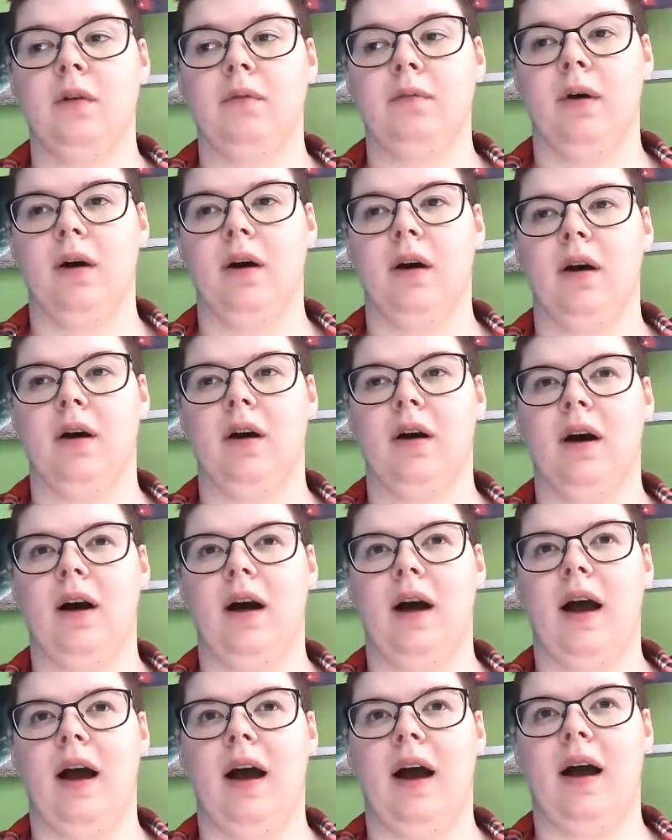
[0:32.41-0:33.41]
but
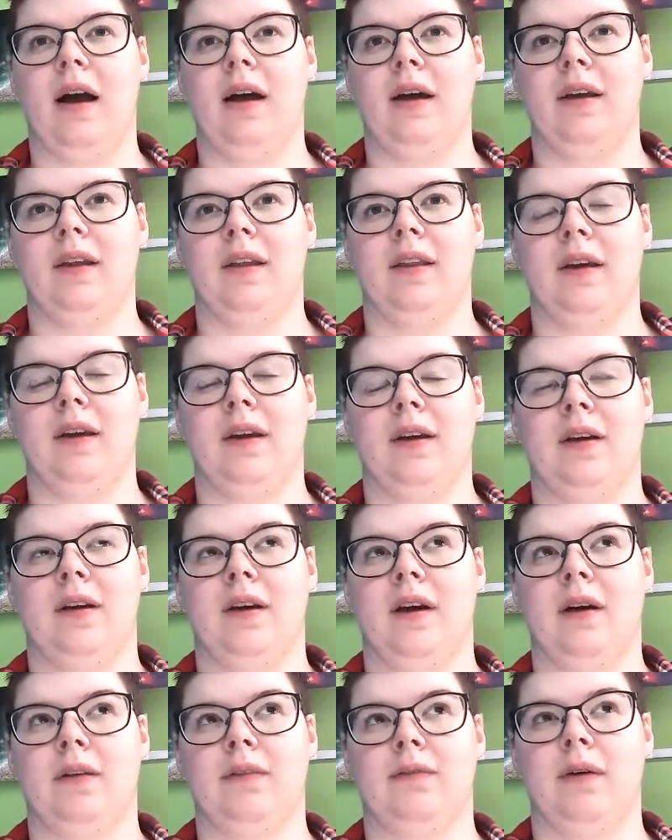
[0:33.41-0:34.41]
I
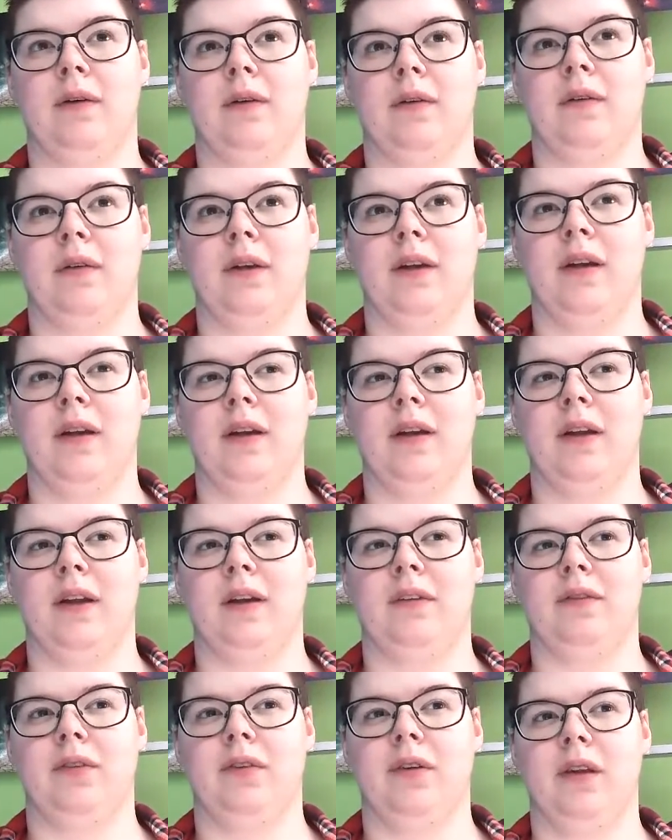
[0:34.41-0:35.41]
think I've probably
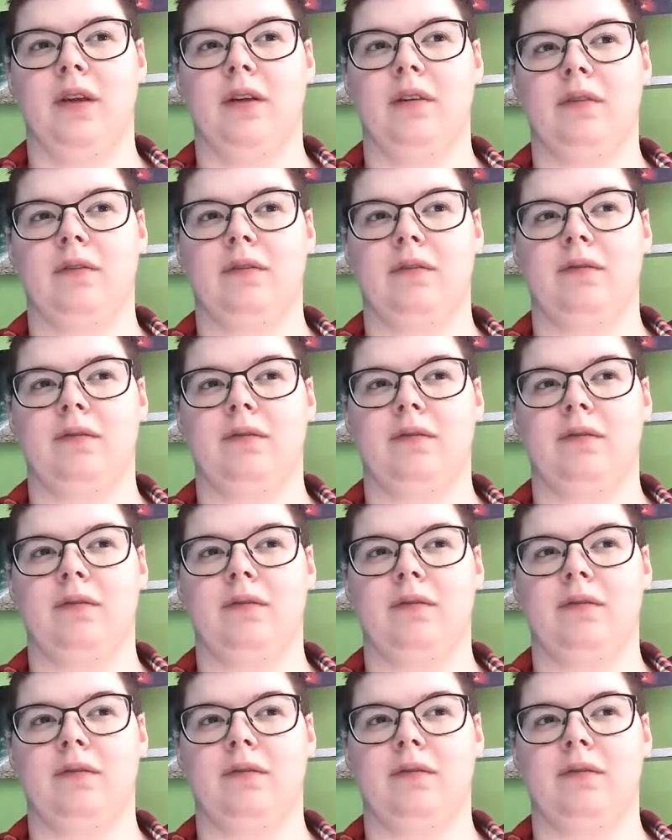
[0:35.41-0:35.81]
lived with it